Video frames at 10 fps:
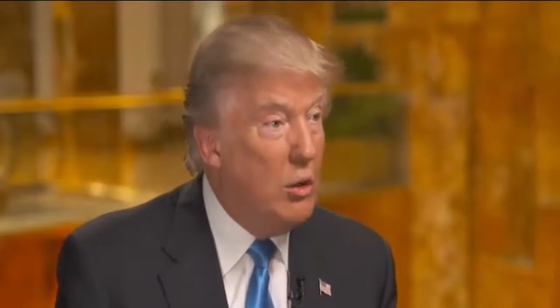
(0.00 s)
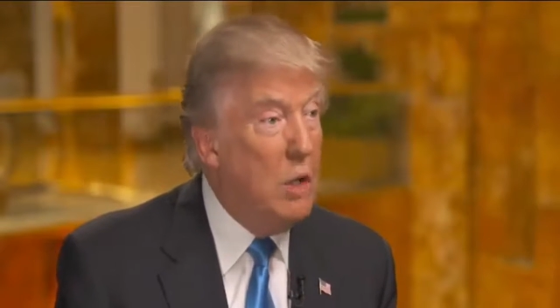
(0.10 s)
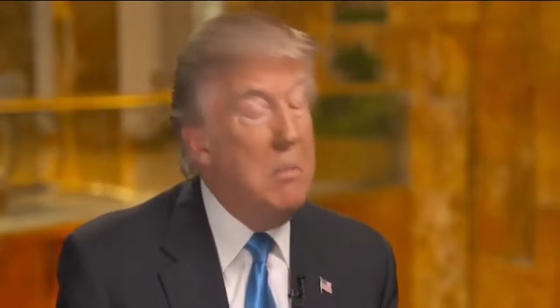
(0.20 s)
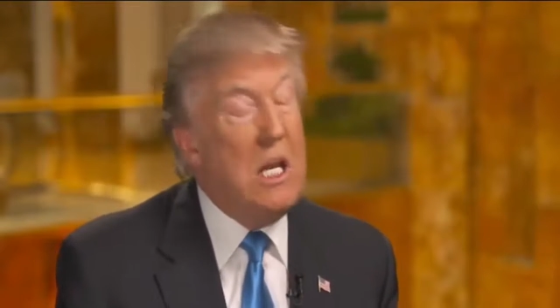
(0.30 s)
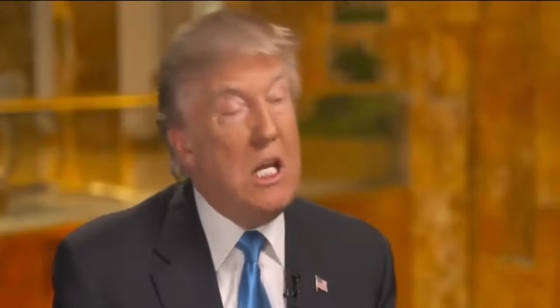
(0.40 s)

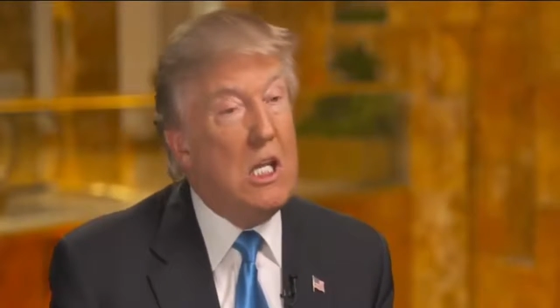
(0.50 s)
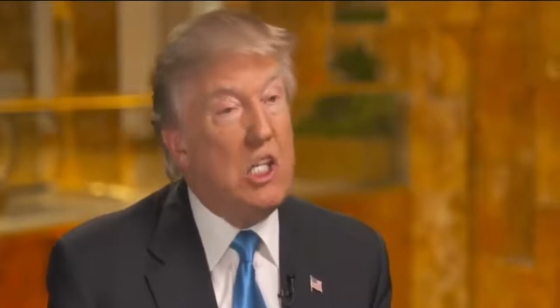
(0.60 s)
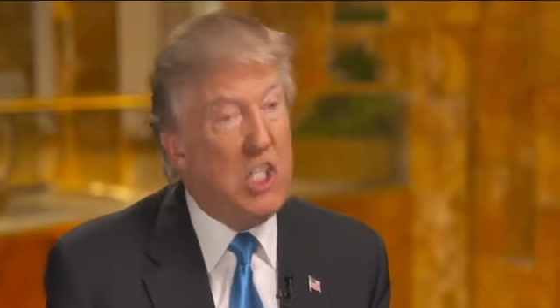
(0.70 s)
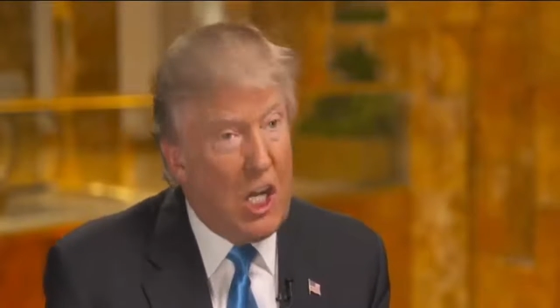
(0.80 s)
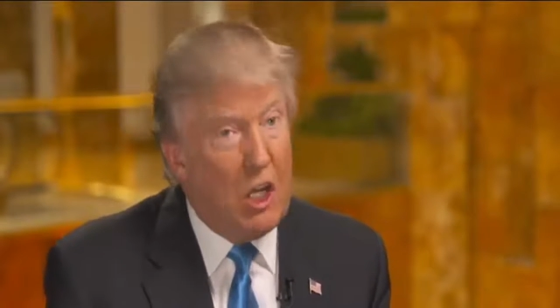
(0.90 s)
To me, the
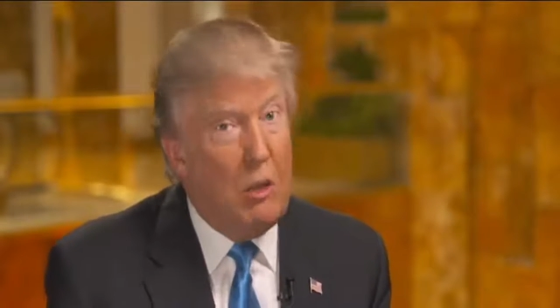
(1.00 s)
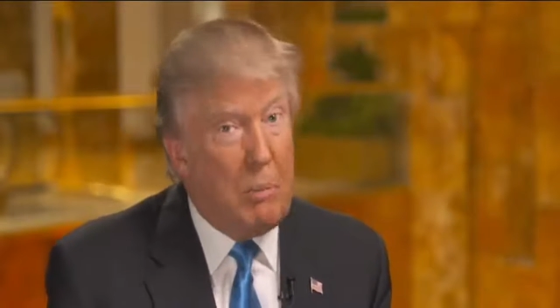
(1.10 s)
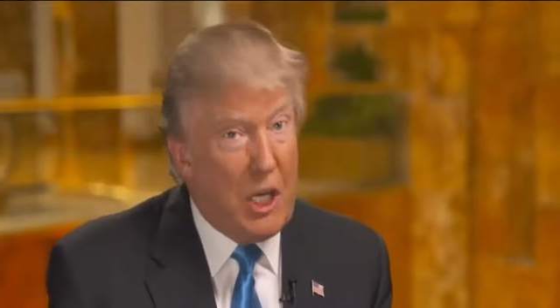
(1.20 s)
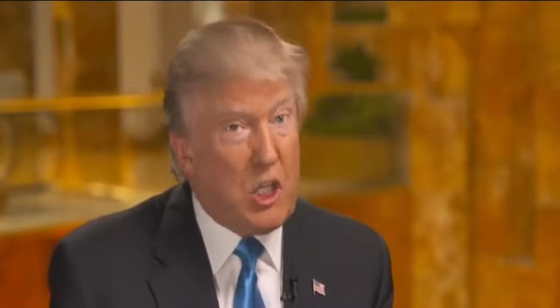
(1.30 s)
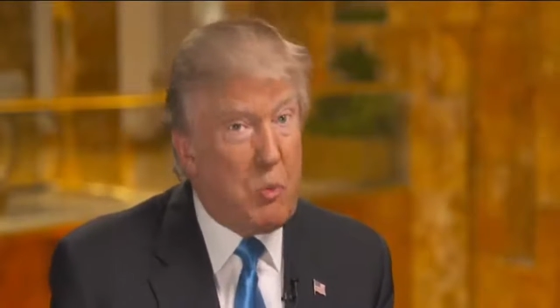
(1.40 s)
single
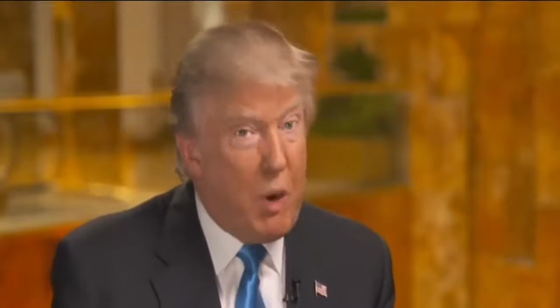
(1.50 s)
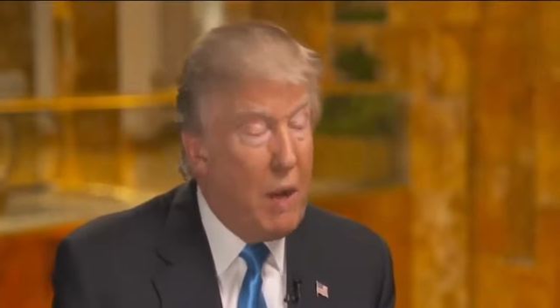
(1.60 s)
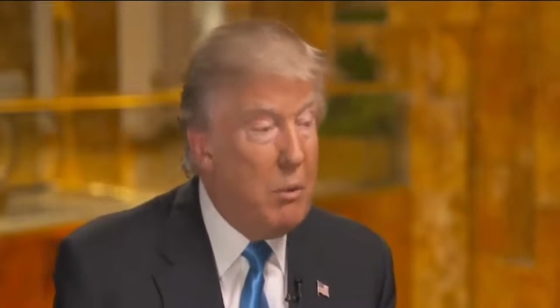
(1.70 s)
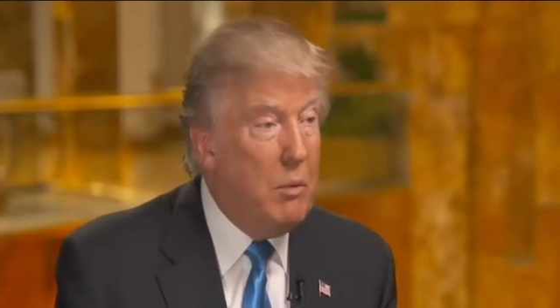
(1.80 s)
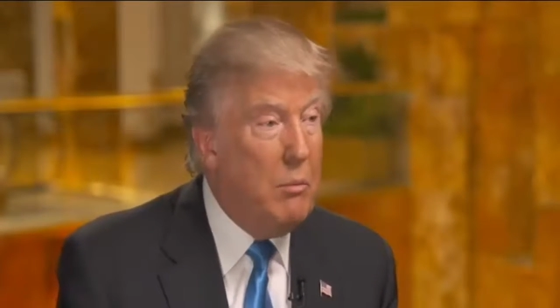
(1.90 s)
biggest
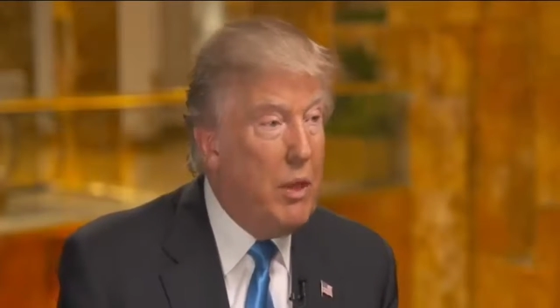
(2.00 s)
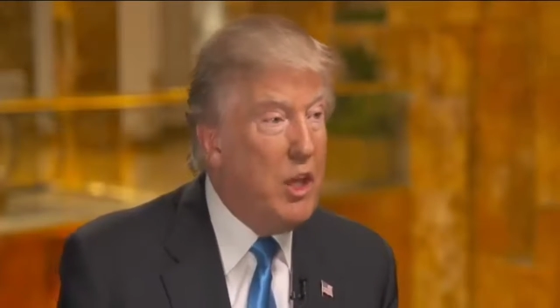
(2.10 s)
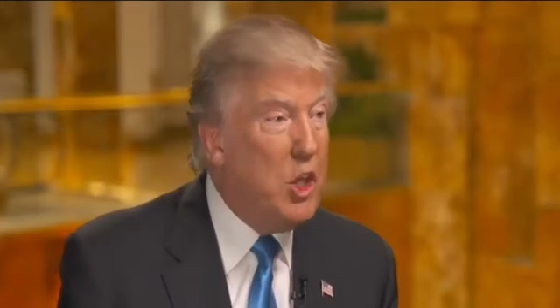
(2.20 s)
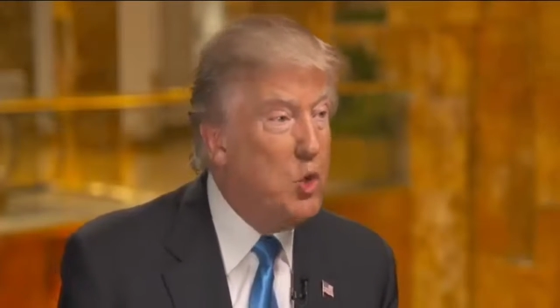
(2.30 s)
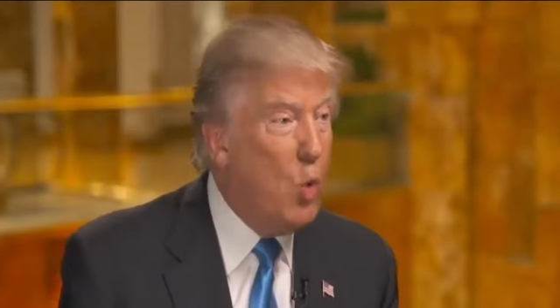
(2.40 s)
problem
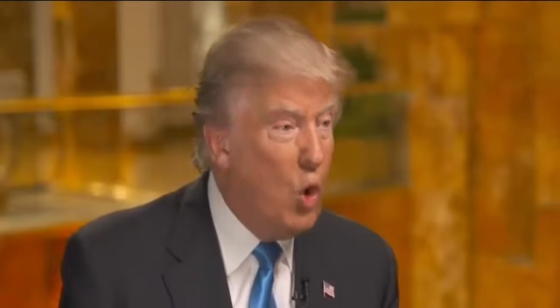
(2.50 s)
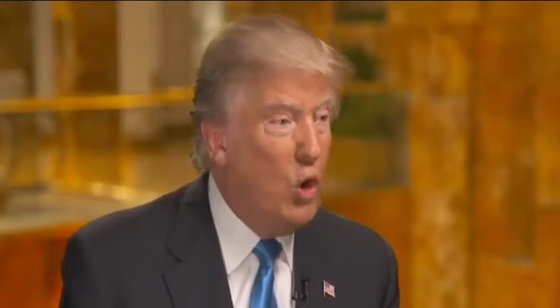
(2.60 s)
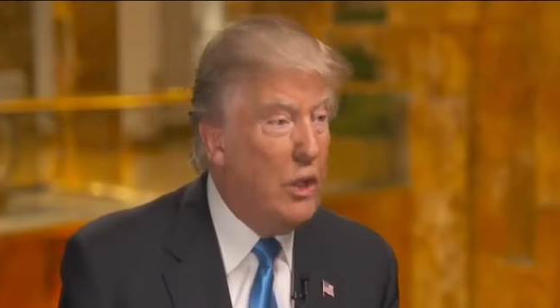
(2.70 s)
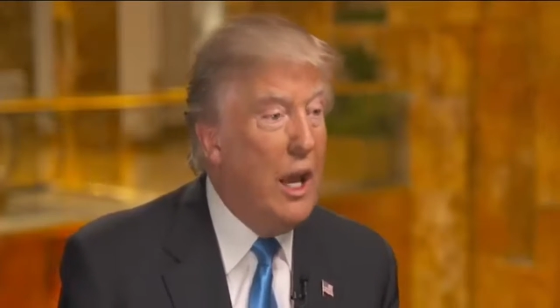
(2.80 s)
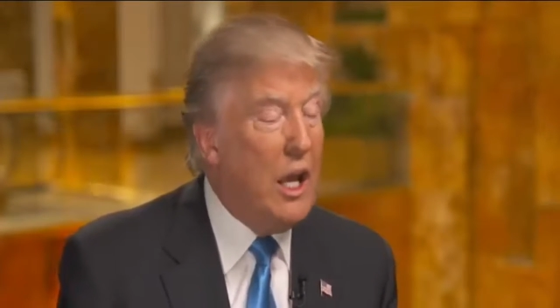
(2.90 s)
that this
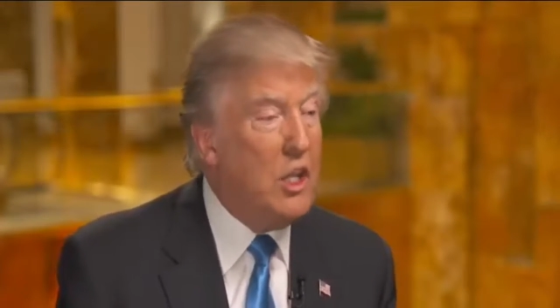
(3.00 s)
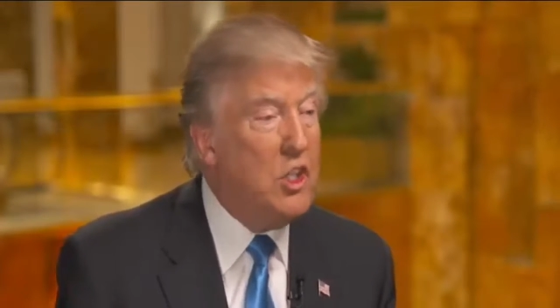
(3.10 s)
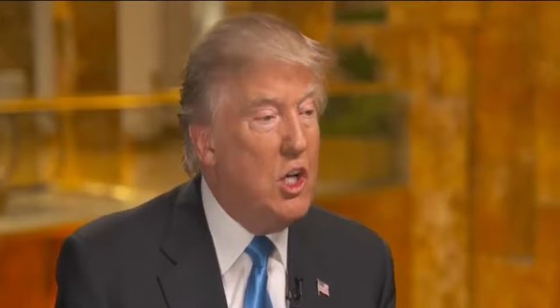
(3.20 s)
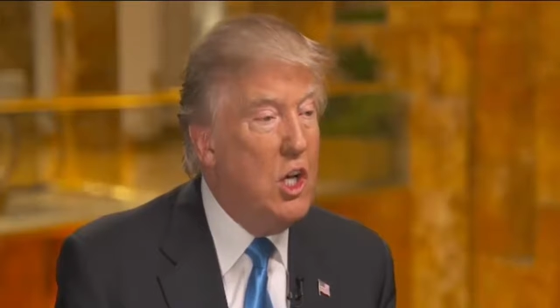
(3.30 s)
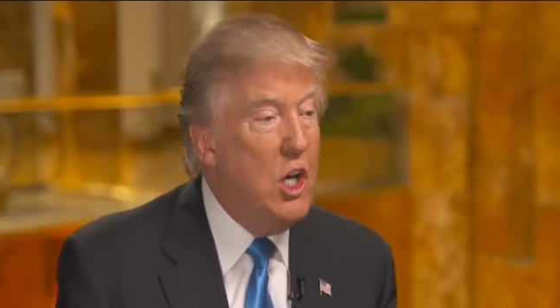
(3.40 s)
world has,